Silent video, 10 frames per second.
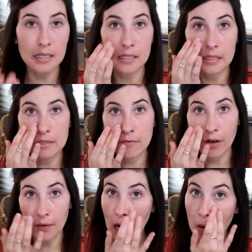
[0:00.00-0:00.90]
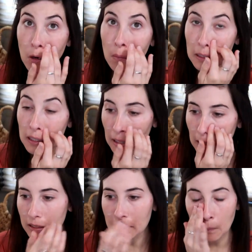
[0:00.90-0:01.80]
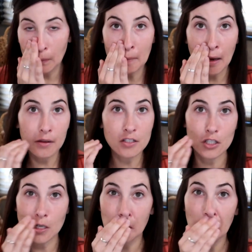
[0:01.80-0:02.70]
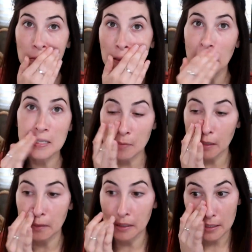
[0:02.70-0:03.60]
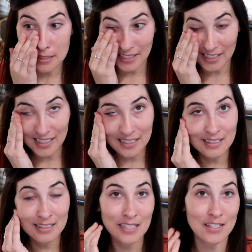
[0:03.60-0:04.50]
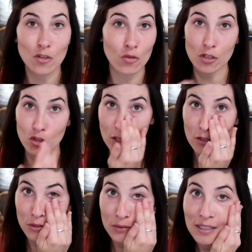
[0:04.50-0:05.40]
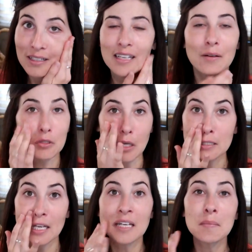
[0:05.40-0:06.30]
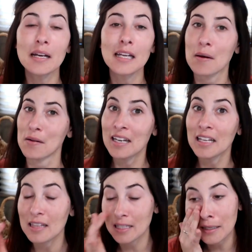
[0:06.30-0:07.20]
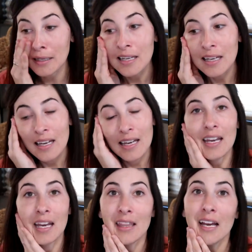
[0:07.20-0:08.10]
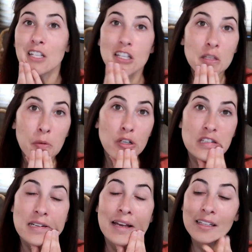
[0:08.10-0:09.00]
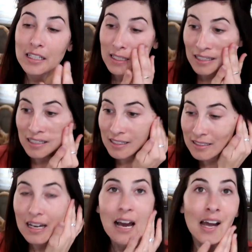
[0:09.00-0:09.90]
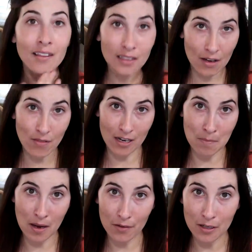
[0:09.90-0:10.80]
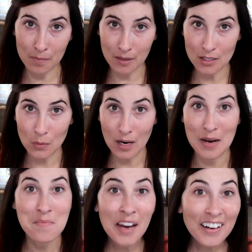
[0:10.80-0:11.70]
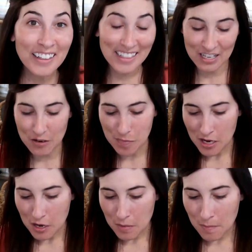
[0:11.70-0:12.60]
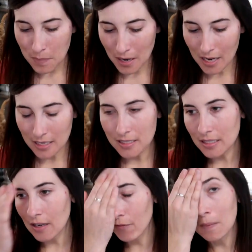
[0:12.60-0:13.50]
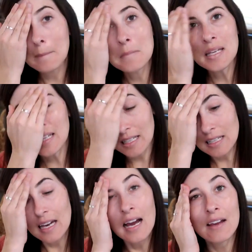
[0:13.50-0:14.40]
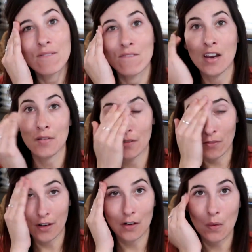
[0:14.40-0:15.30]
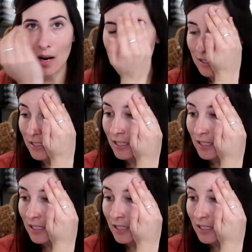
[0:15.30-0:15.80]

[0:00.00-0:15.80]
is very outgoing and we balance each other out in that aspect because he doesn't know a stranger. Like, he will talk to anybody about anything, and that's just his personality, and I love that about him. That's why I married him. But for me, I am very, very quiet.